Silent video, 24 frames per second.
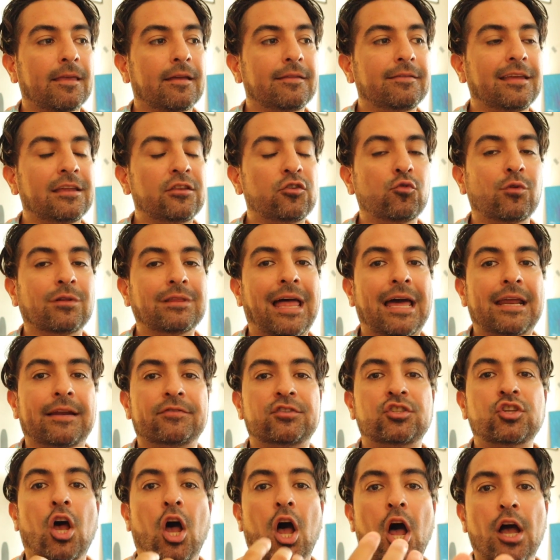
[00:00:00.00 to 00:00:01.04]
They do a lot of
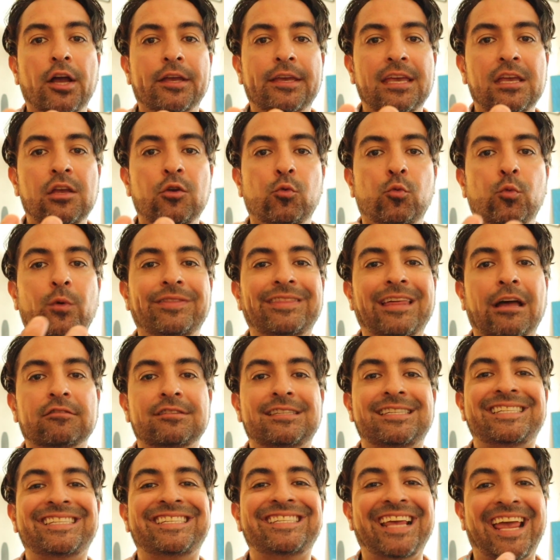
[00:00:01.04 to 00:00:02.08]
talking without
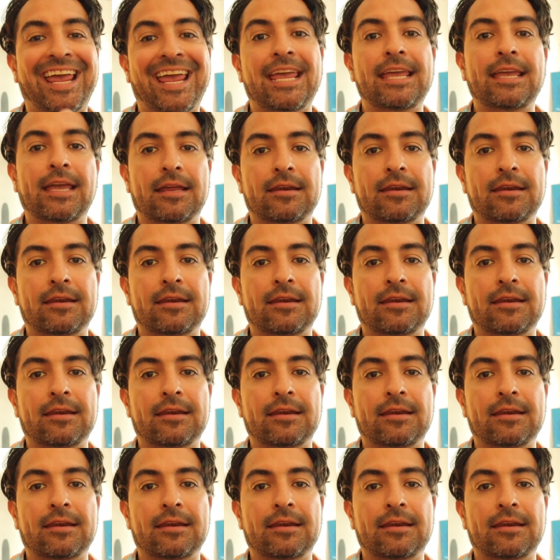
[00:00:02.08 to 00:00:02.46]
saying